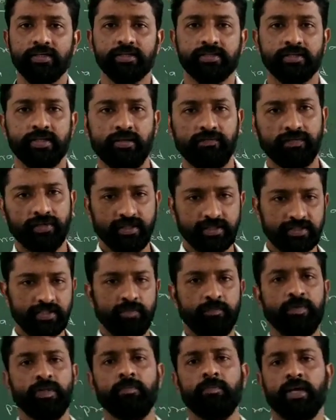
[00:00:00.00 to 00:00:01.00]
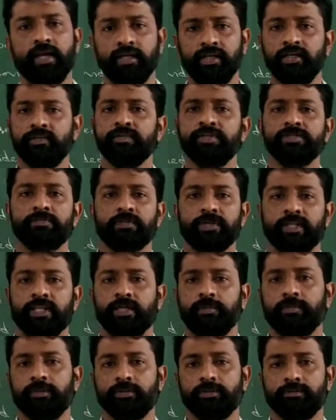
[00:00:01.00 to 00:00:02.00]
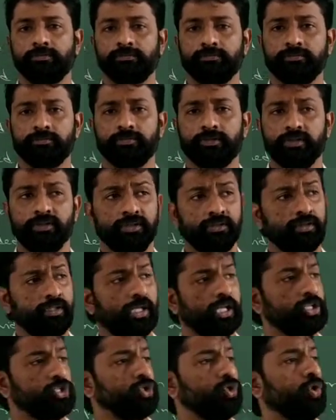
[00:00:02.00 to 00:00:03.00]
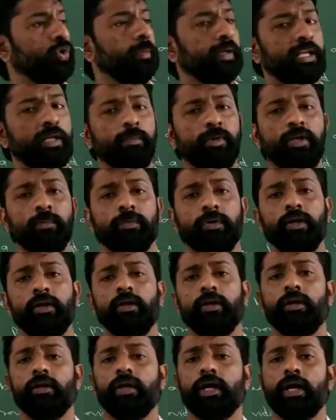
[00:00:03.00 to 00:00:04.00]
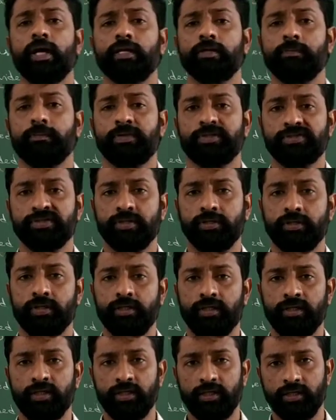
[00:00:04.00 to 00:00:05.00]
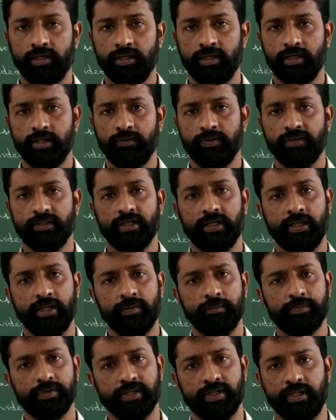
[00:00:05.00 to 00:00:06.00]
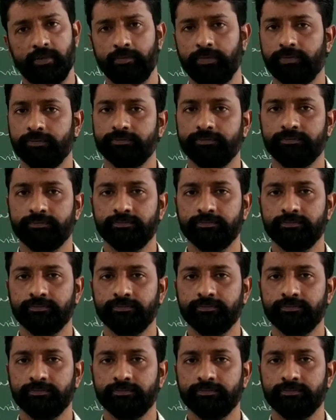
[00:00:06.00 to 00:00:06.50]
Say for example, my name is Pradeep. There are so many people are present in India with the name Pradeep.